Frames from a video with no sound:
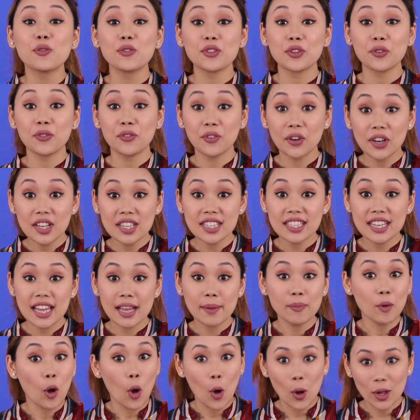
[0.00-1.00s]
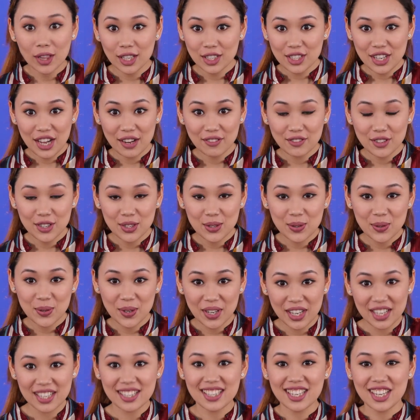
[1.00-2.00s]
for the first step, all that you have to
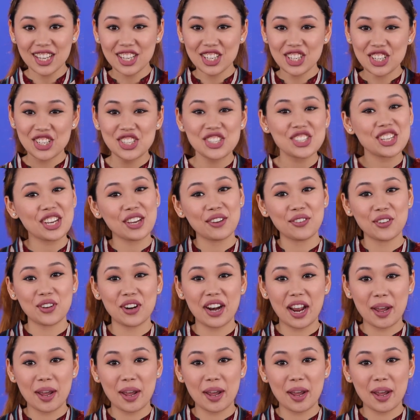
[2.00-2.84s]
do is shave your